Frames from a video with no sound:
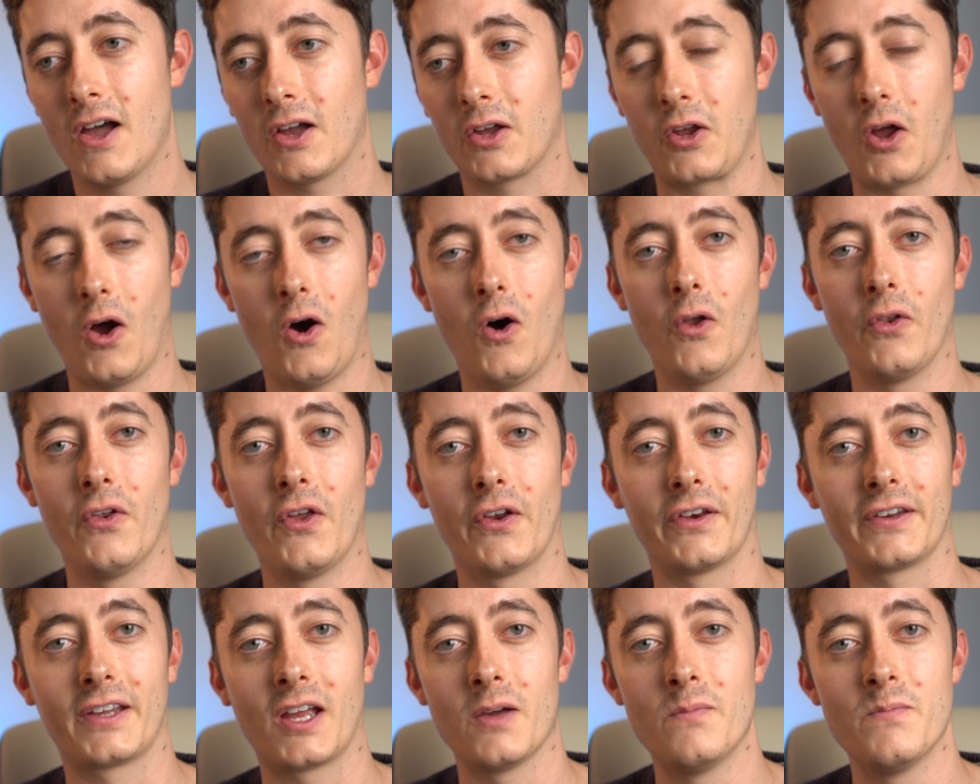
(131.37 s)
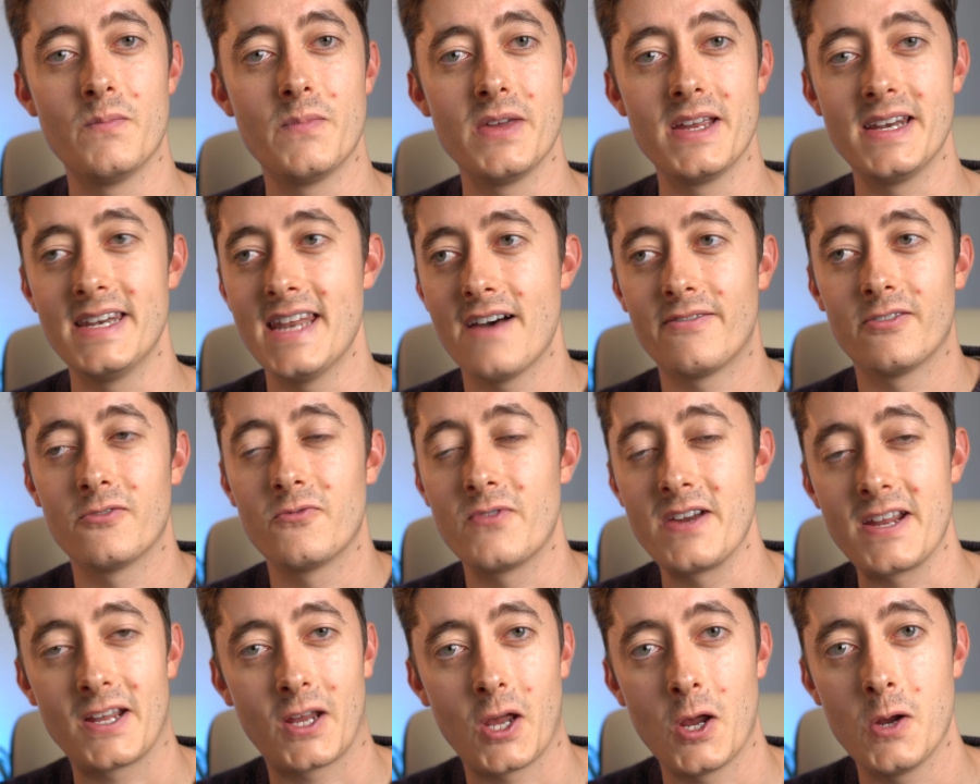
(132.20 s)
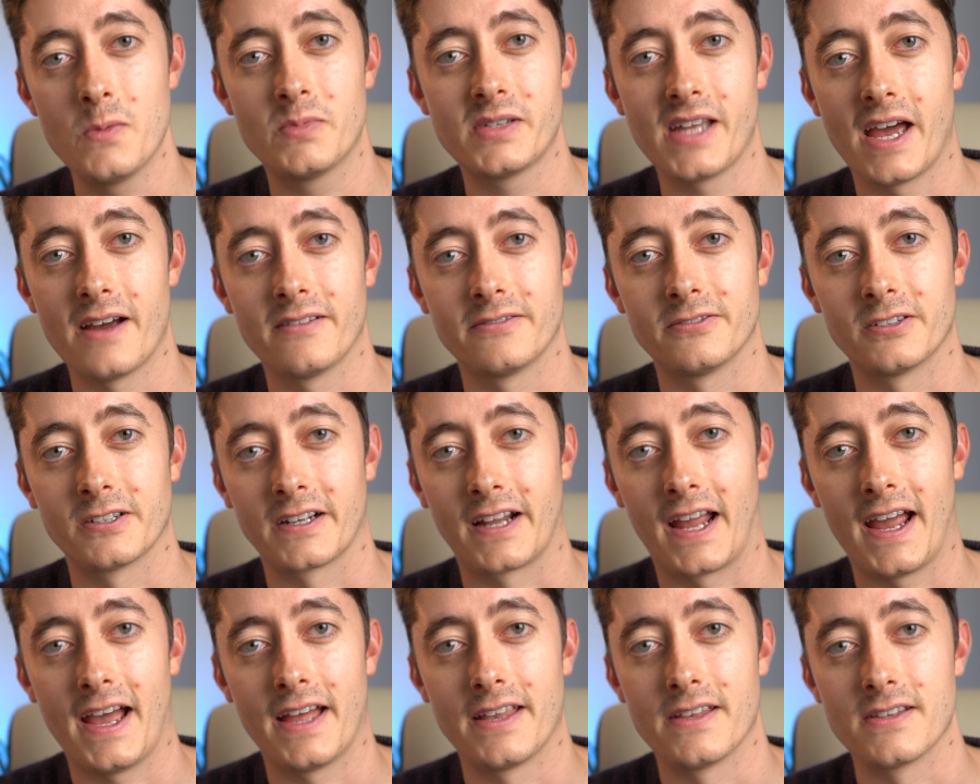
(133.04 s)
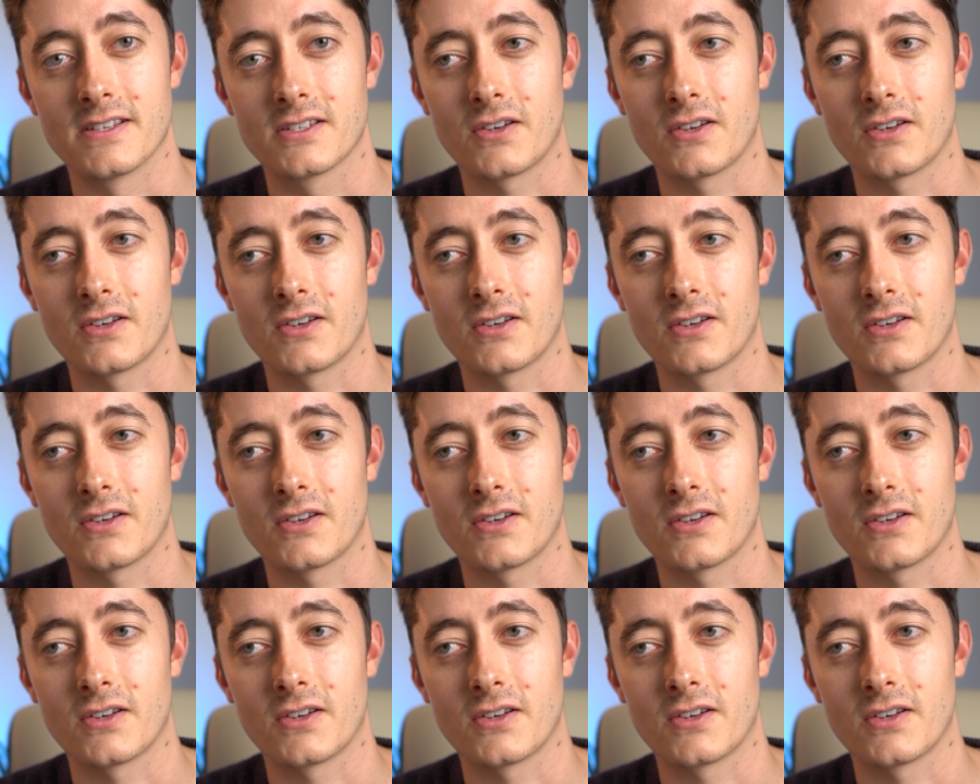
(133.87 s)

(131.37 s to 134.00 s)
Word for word: gone and can be never recouped ever again.